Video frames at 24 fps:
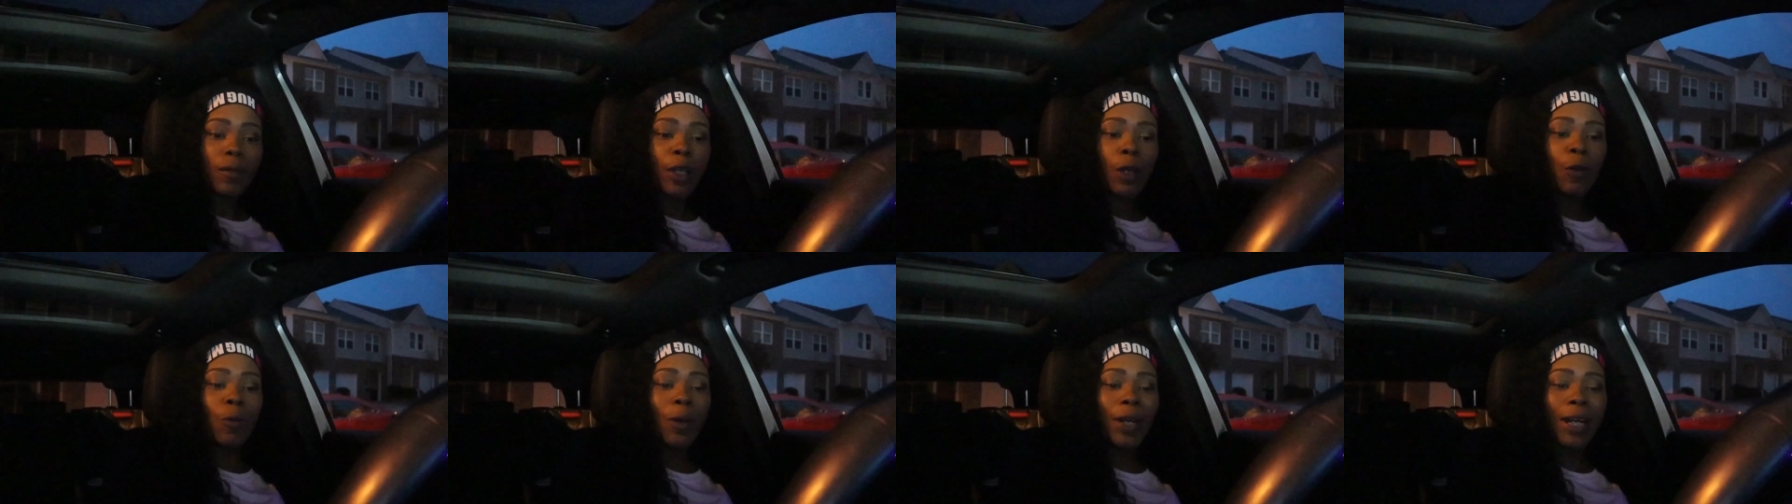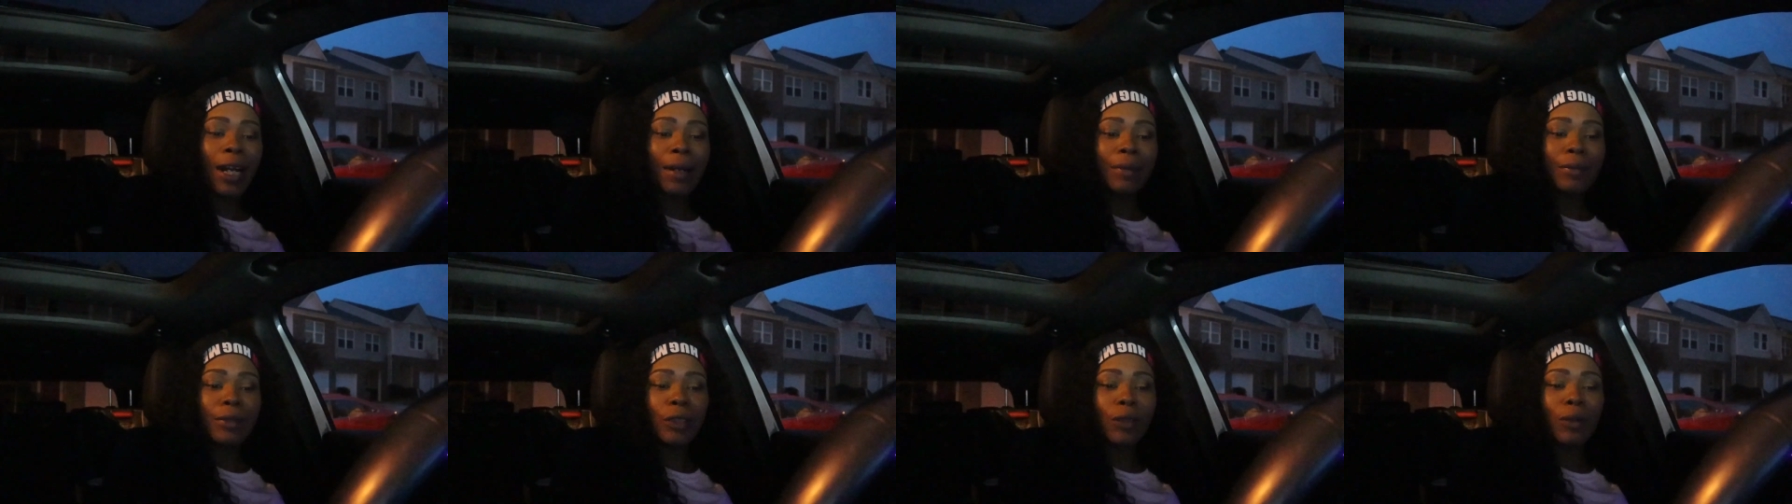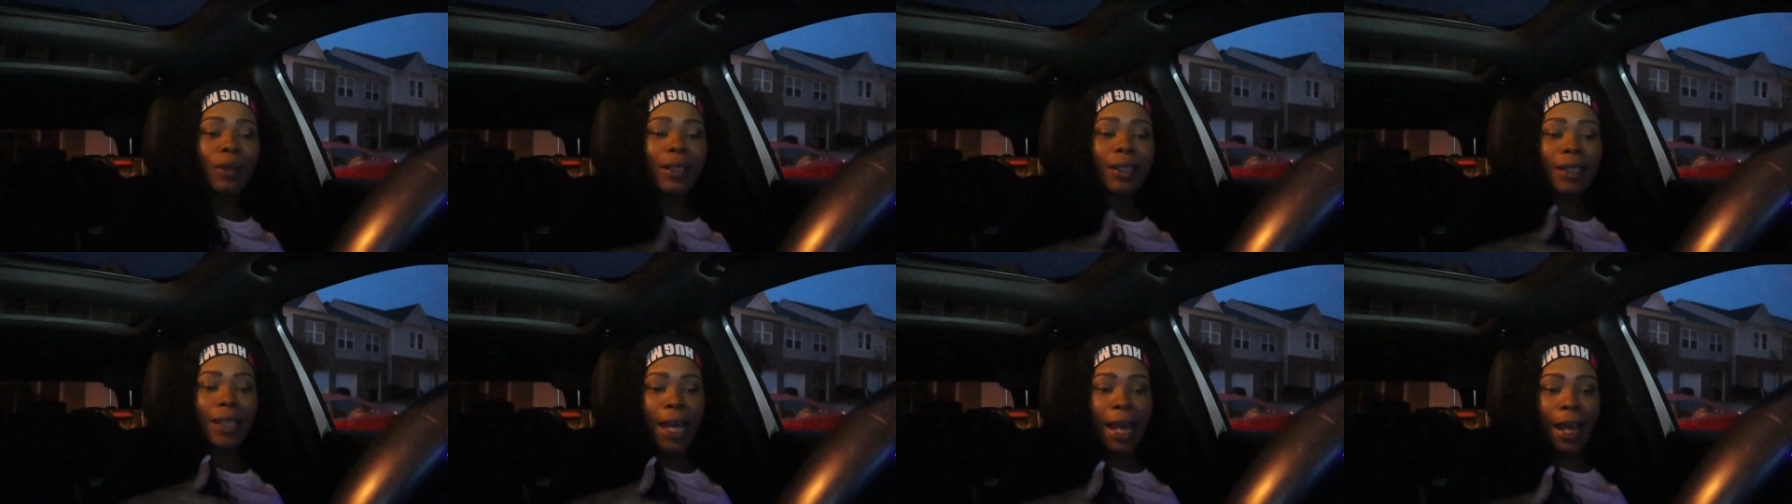what I'm
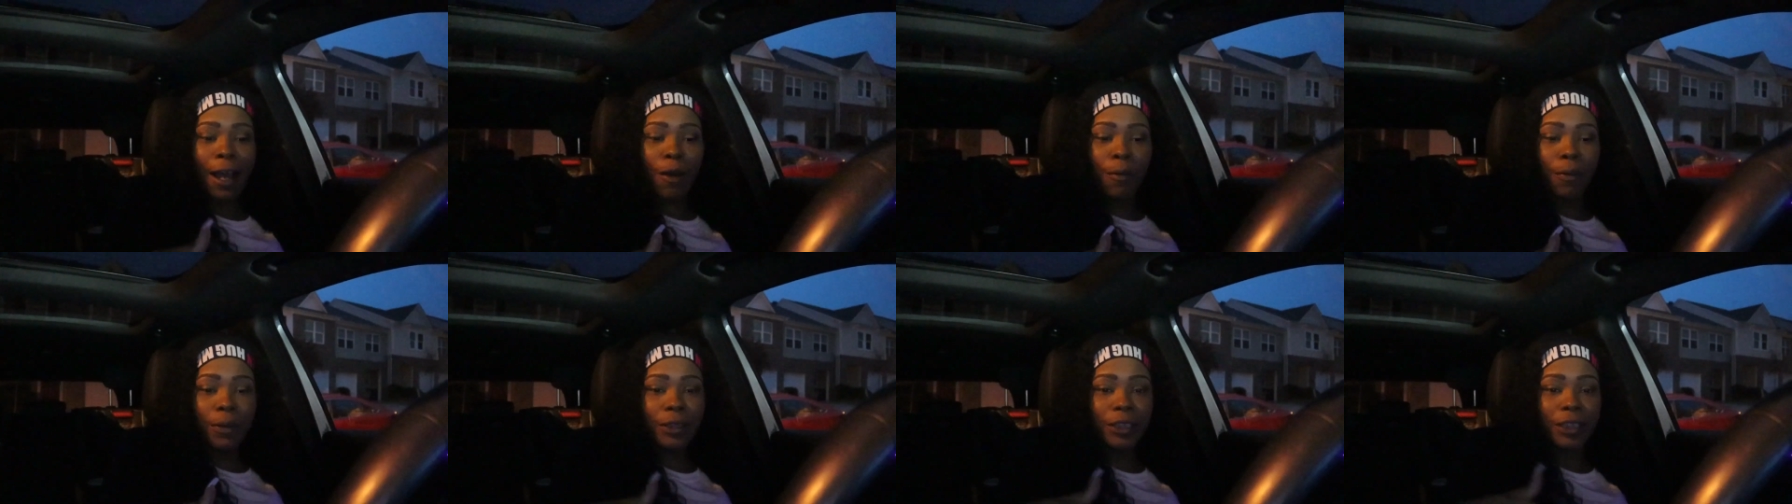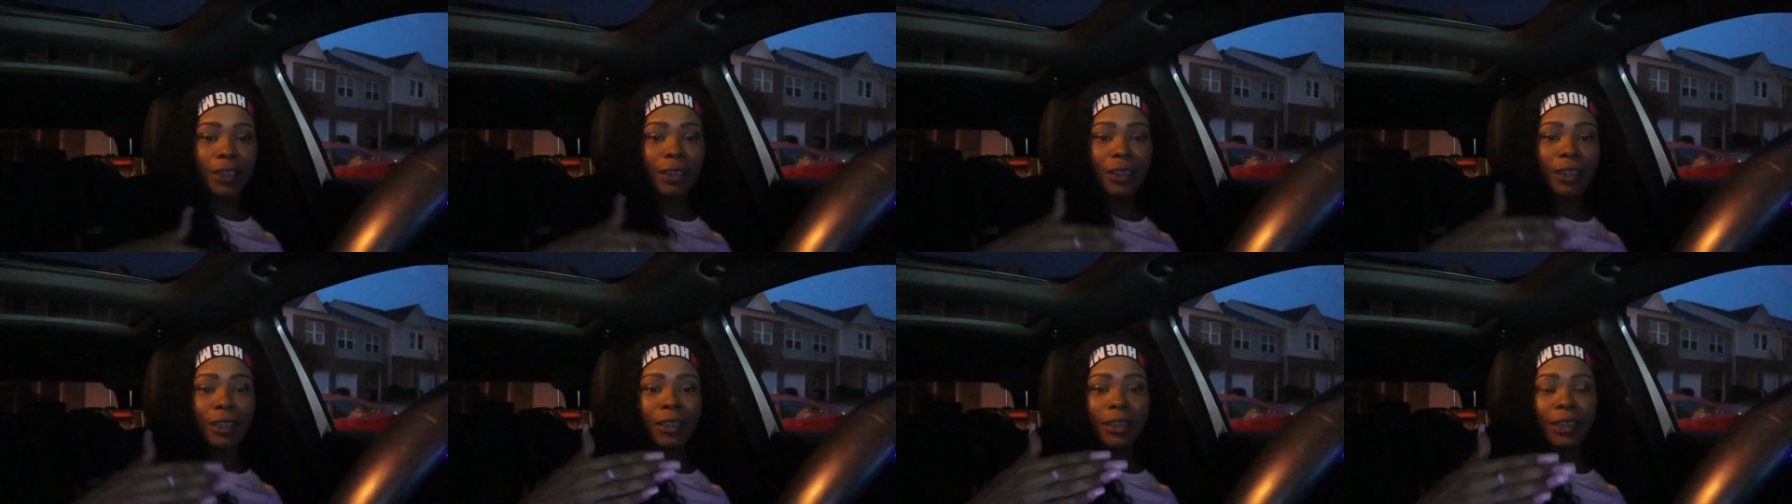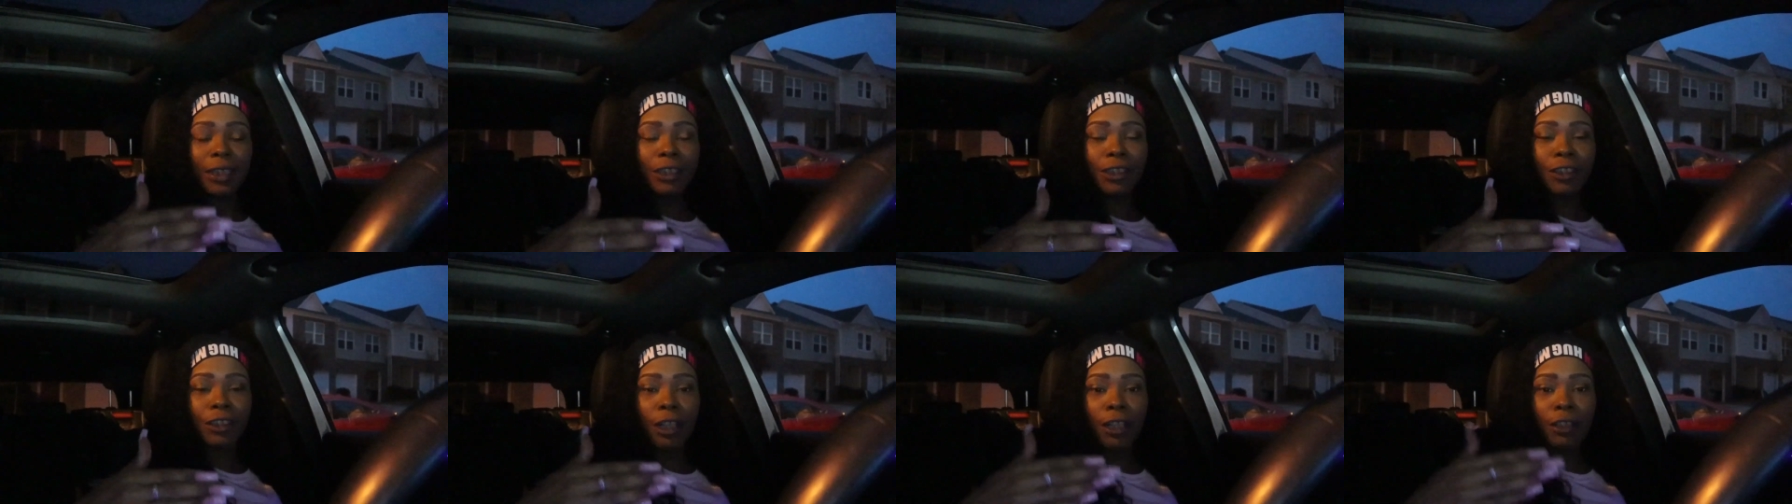doing now, which is the
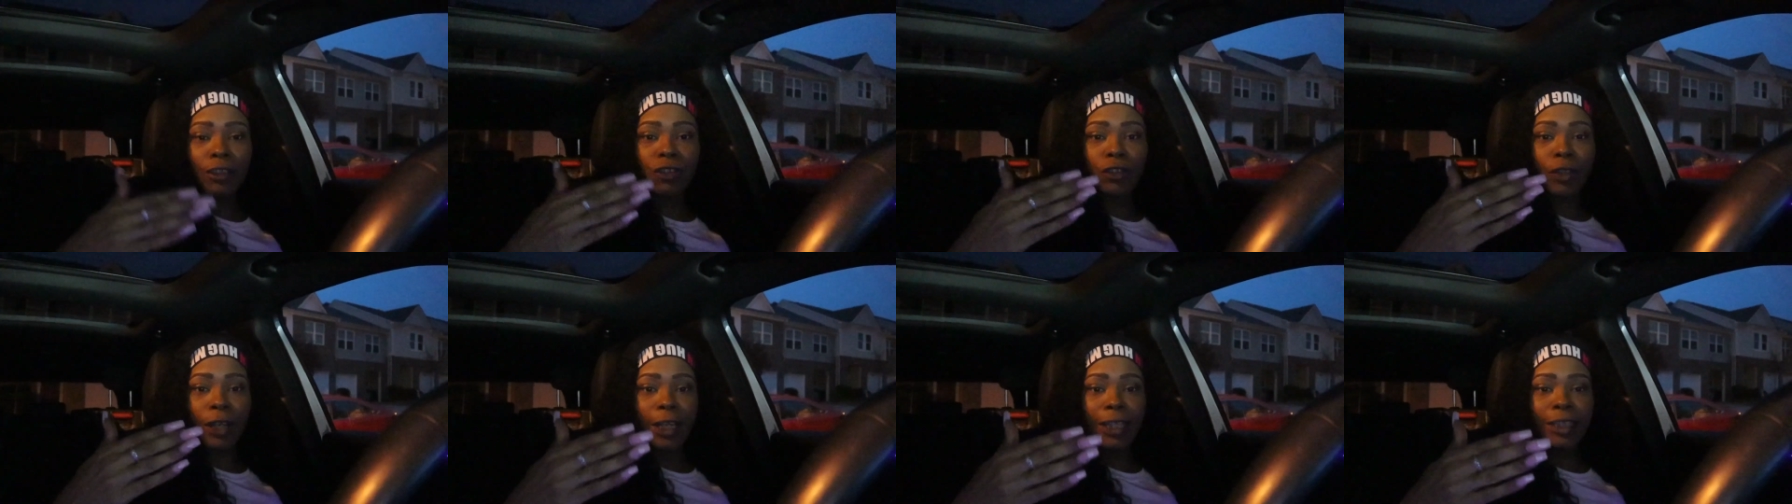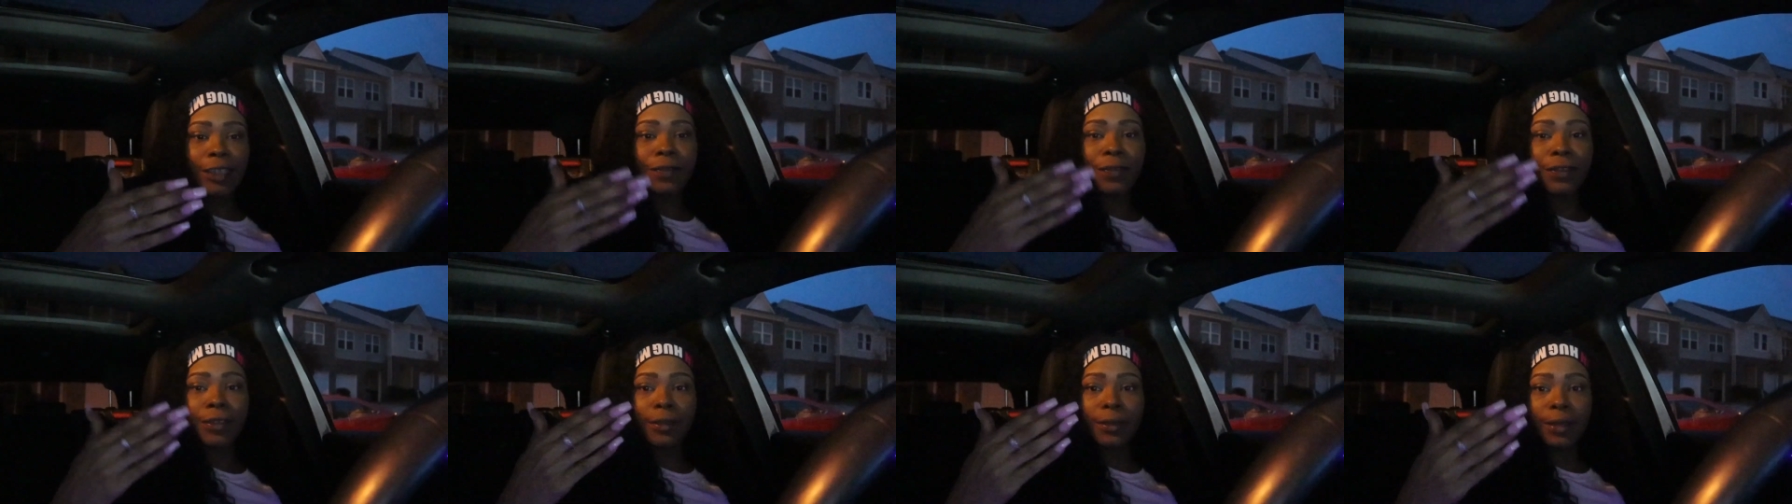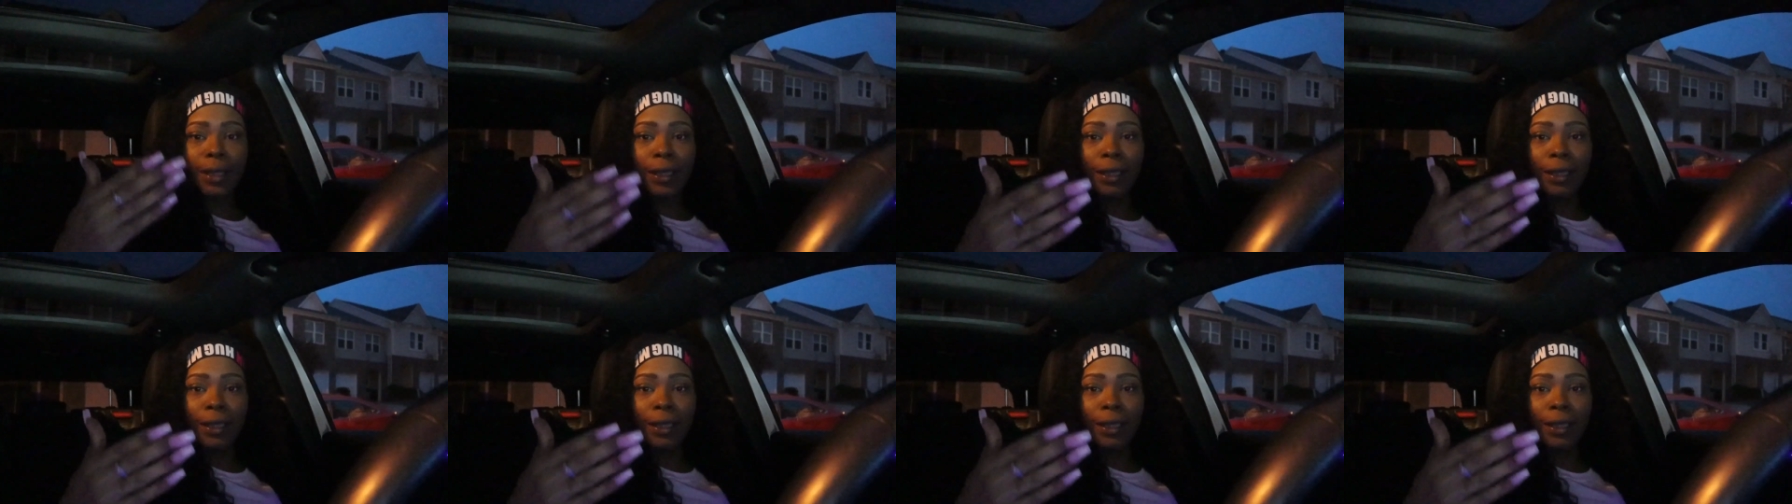t-shirt transfers,